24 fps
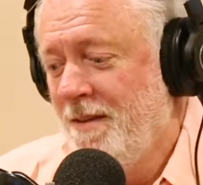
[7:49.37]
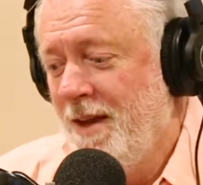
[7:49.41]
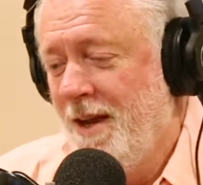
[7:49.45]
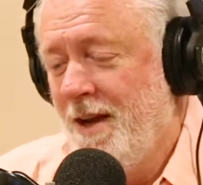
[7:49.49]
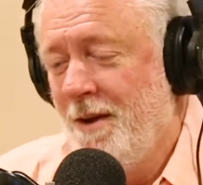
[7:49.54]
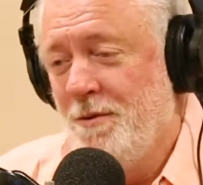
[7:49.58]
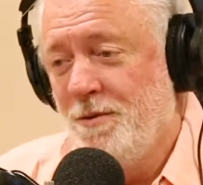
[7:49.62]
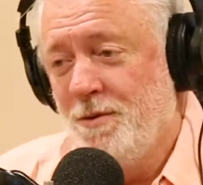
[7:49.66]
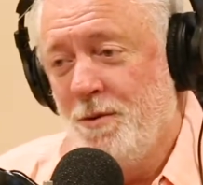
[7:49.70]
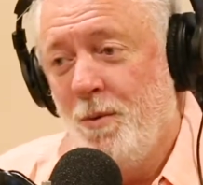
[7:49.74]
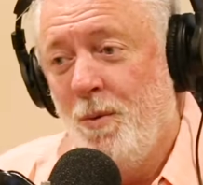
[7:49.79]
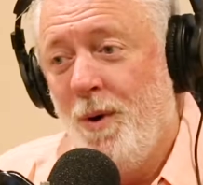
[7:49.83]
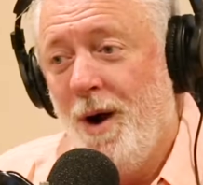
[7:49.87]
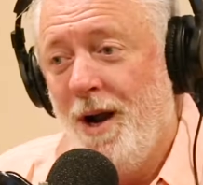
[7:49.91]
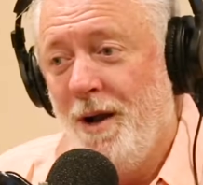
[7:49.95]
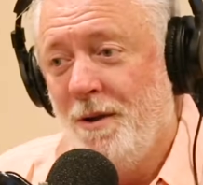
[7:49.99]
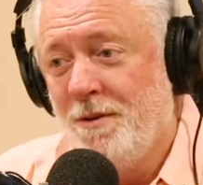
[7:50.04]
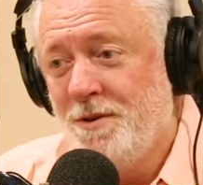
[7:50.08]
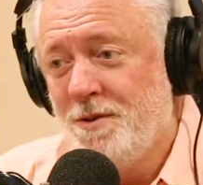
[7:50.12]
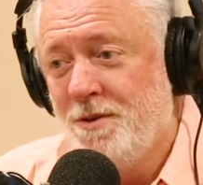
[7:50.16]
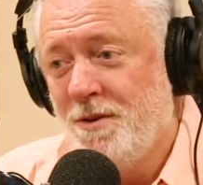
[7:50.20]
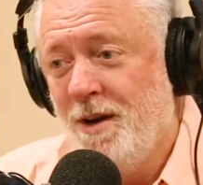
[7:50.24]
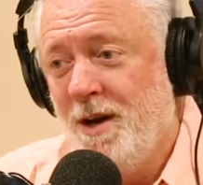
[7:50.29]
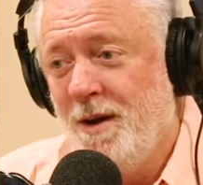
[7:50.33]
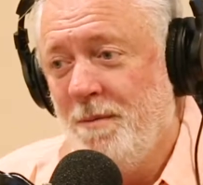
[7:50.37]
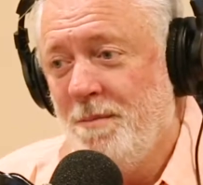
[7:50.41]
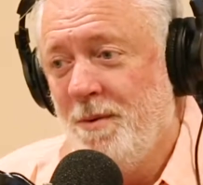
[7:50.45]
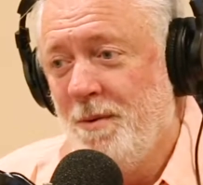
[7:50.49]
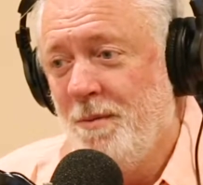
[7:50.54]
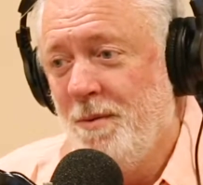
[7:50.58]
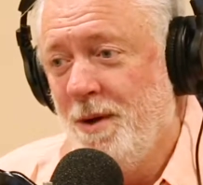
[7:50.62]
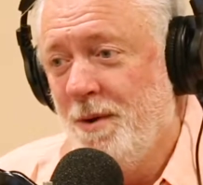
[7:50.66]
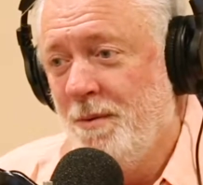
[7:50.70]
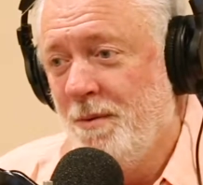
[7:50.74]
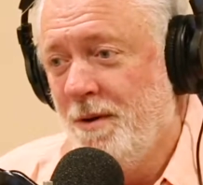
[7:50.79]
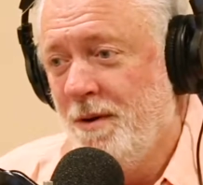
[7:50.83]
it was a wild trip.
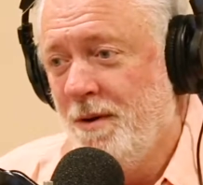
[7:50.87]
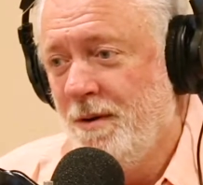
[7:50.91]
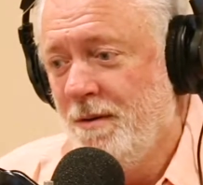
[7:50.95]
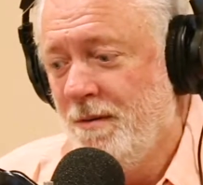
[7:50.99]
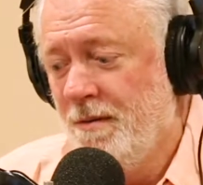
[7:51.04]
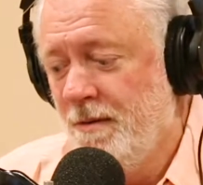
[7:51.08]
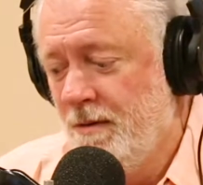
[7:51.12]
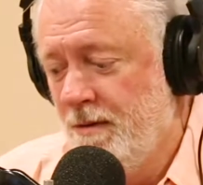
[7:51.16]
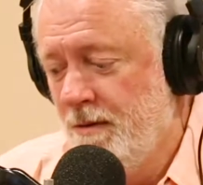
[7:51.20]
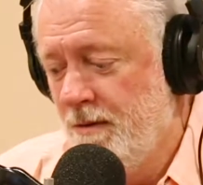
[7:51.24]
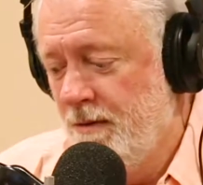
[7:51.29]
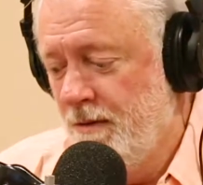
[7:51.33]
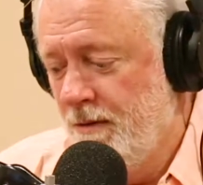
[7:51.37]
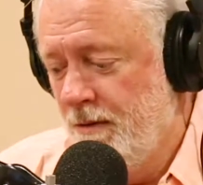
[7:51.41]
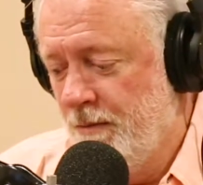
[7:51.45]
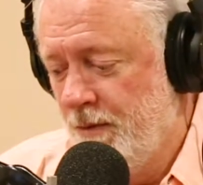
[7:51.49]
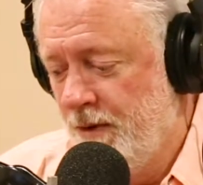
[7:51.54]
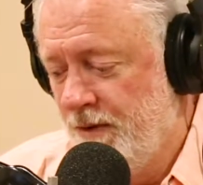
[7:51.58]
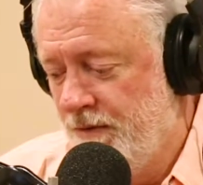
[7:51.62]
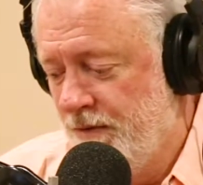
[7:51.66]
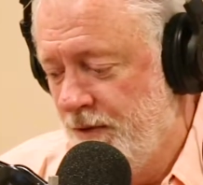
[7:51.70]
And we